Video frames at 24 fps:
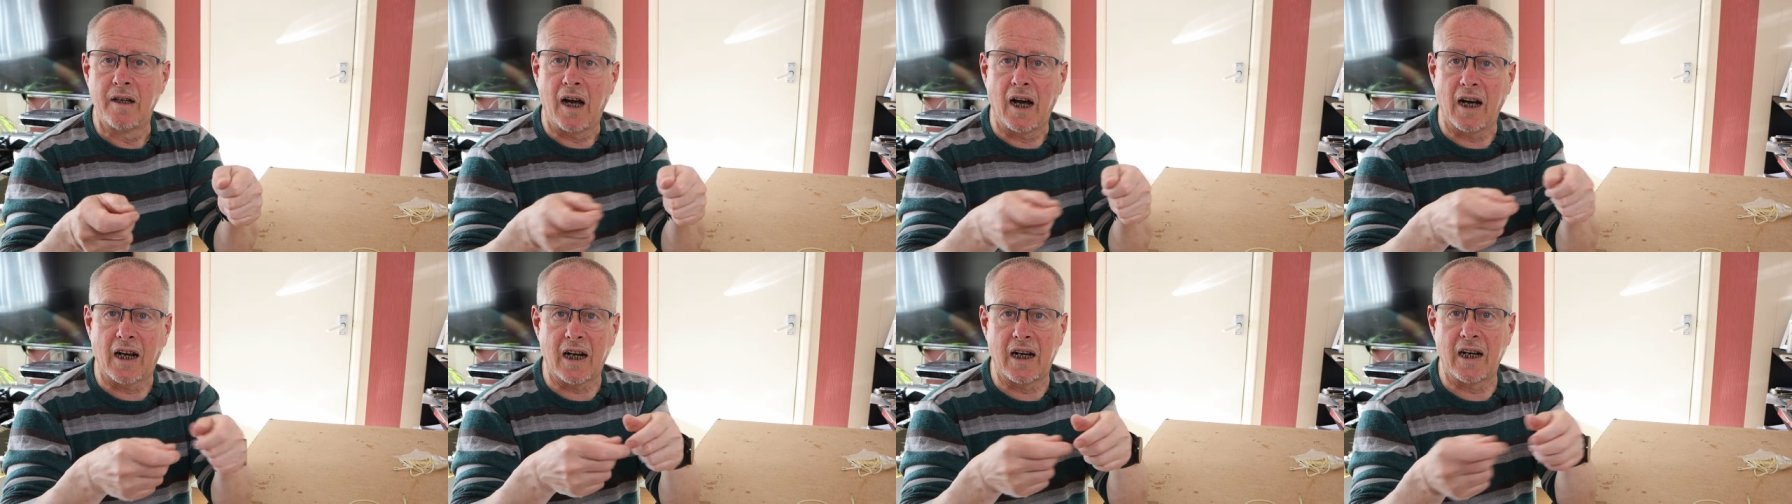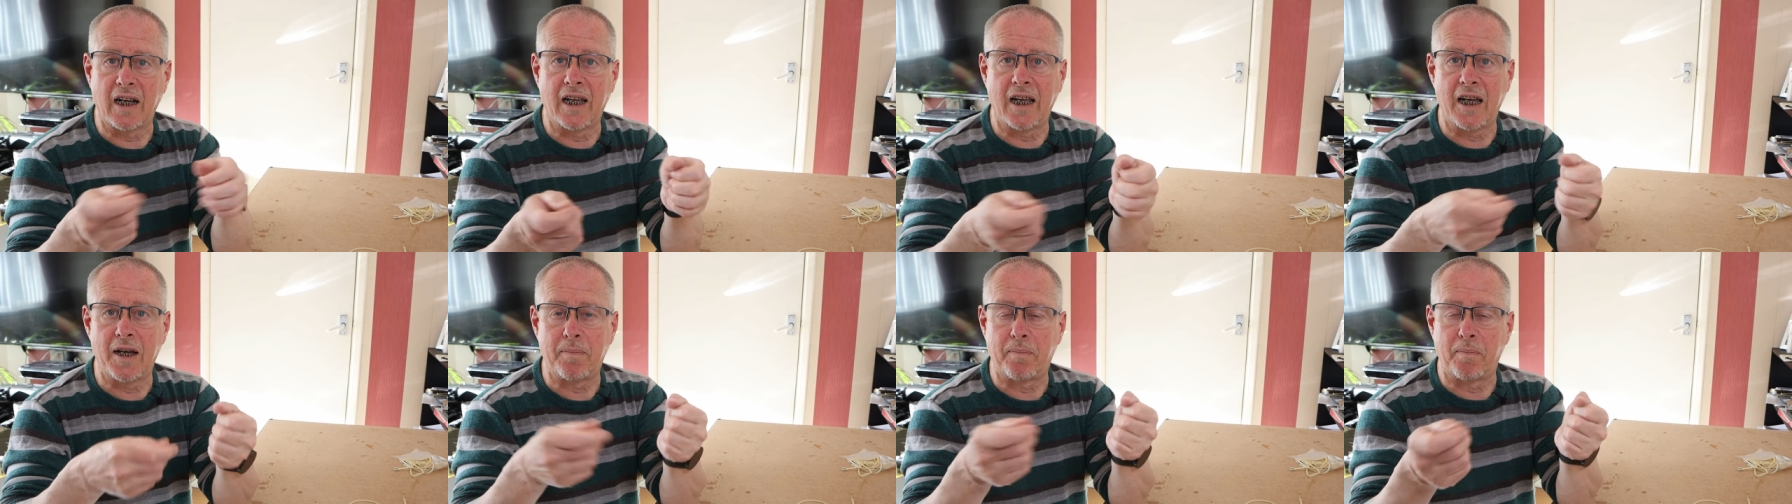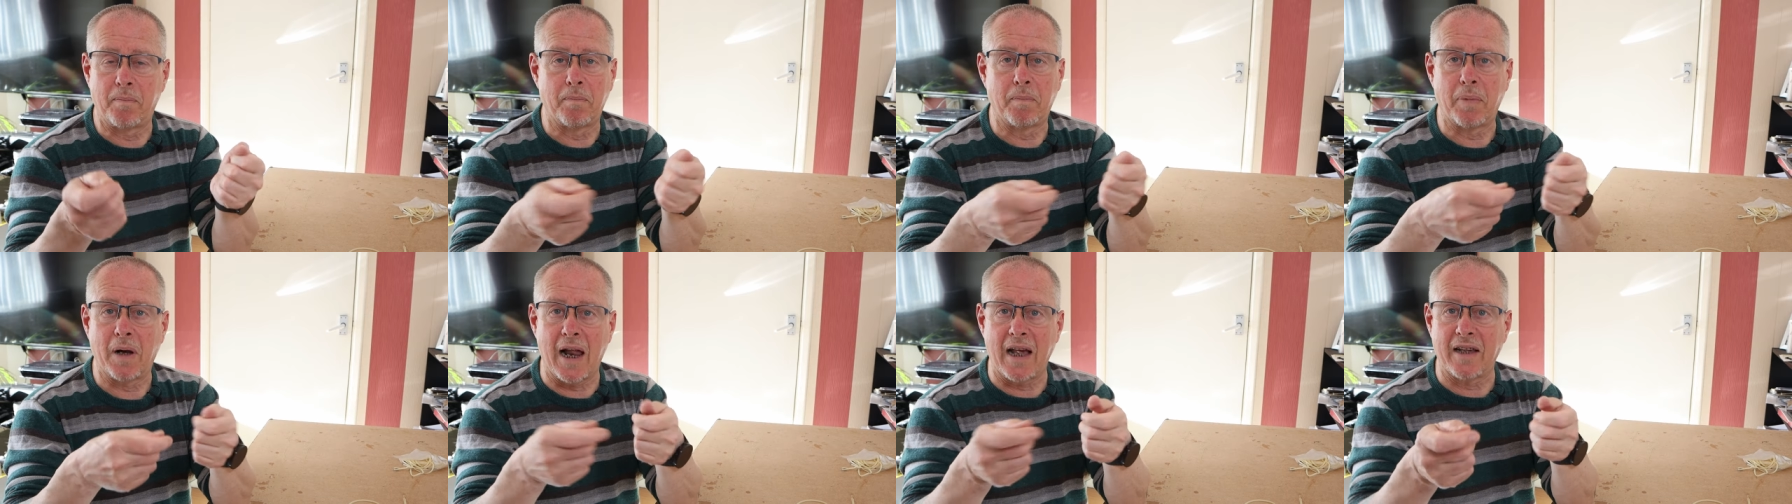a clear
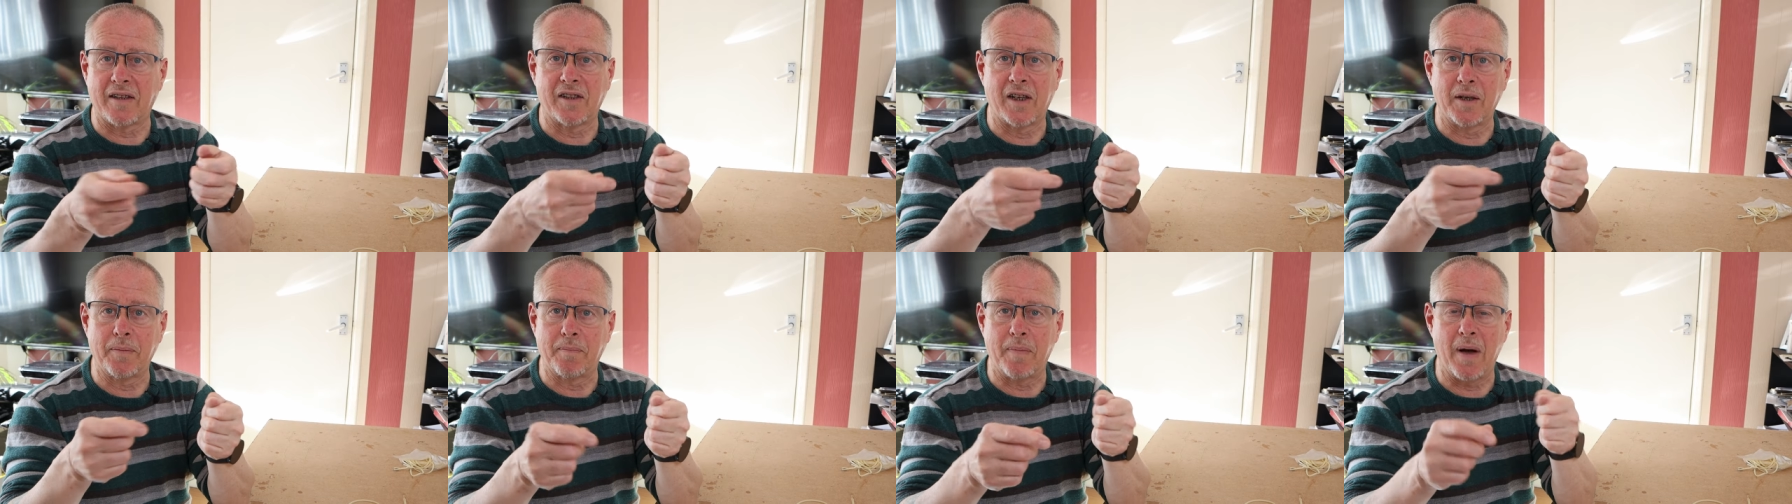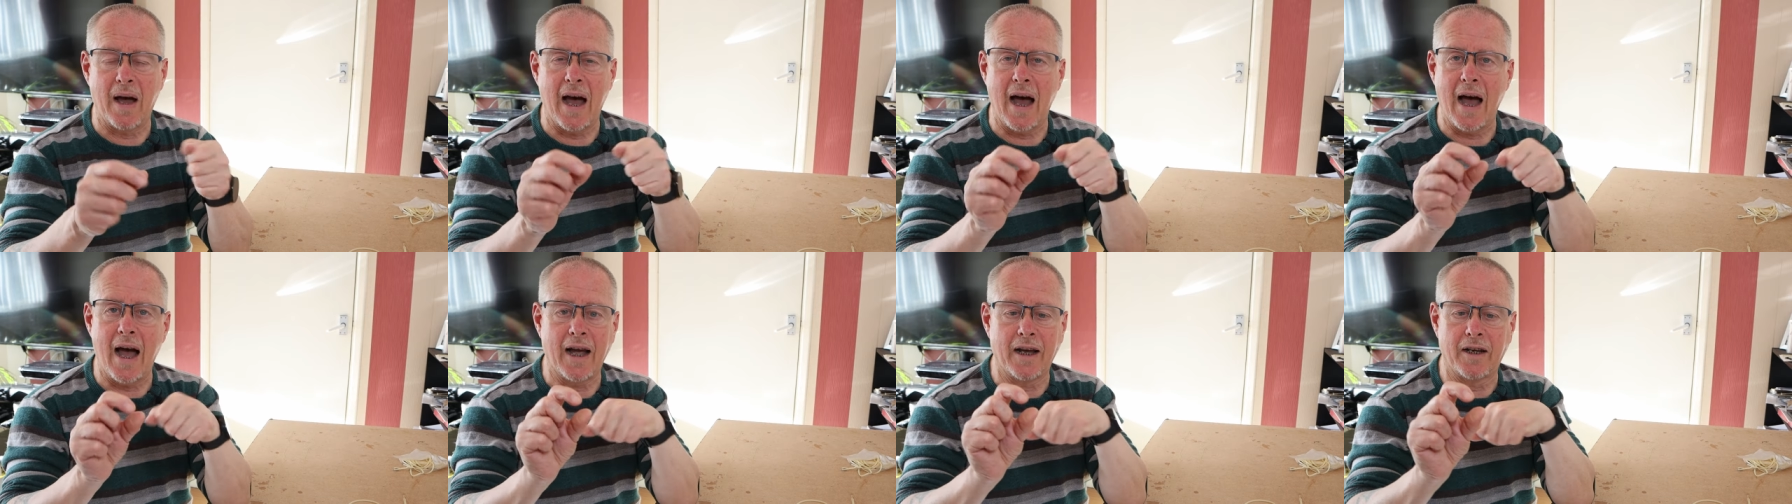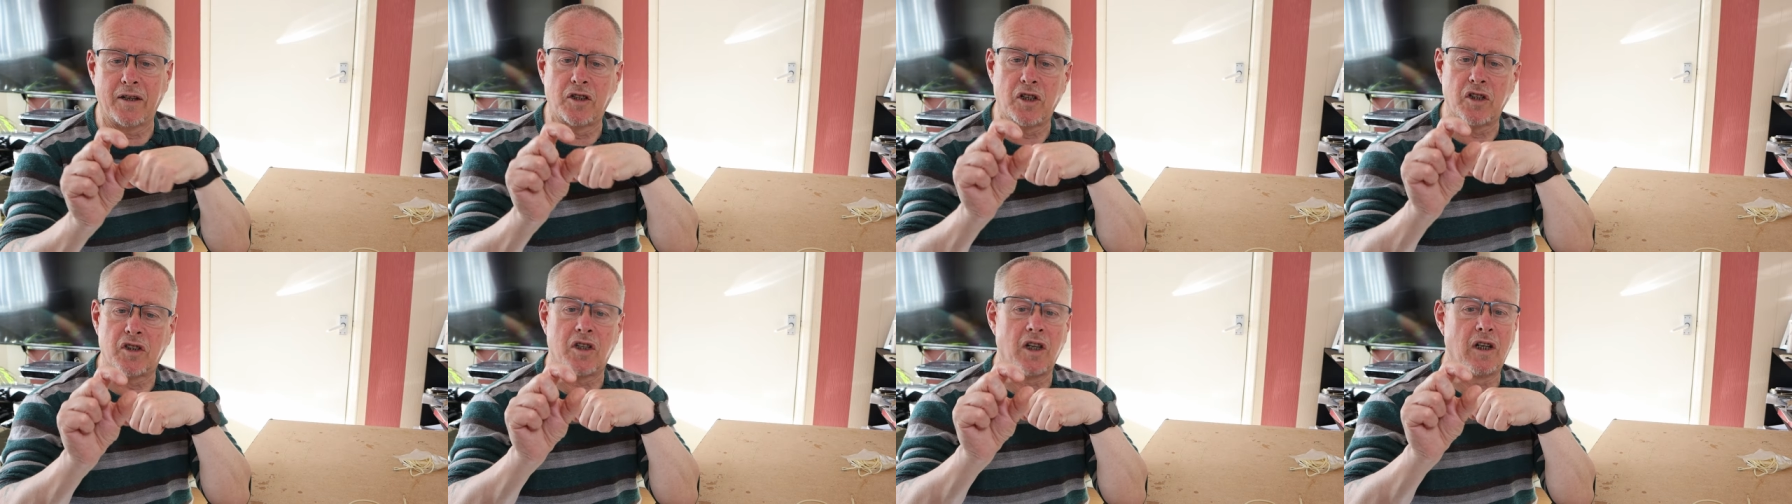plastic
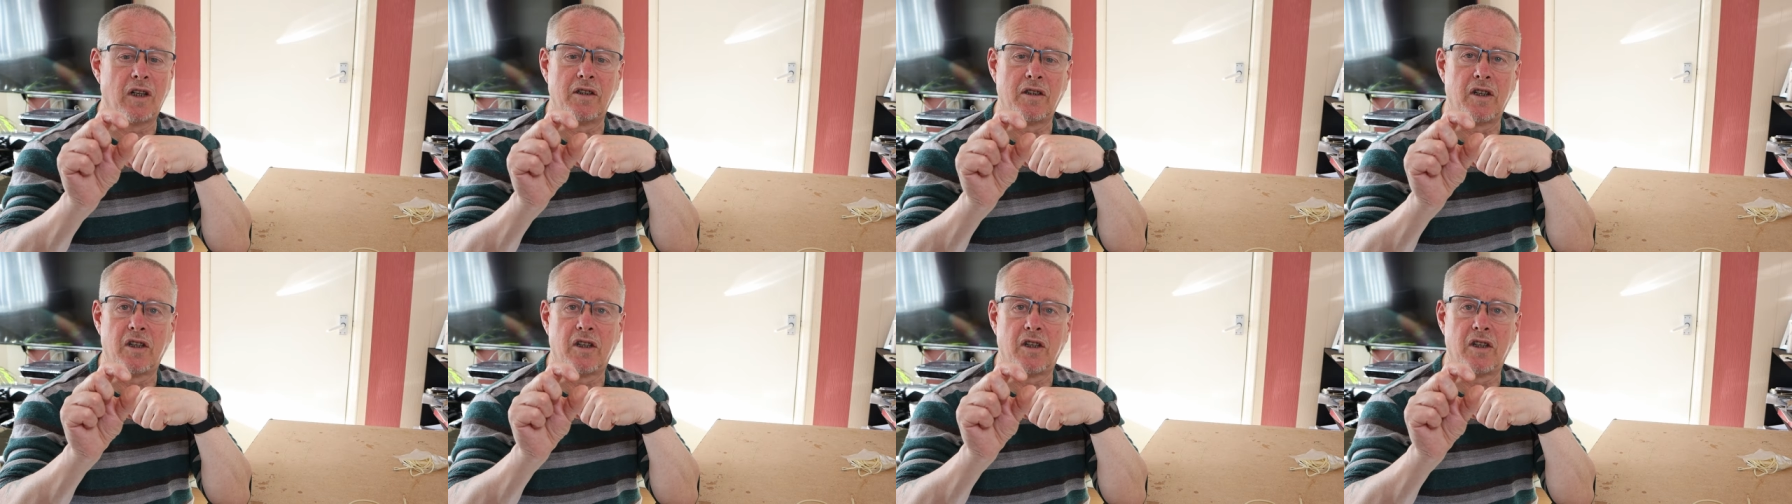bag, just,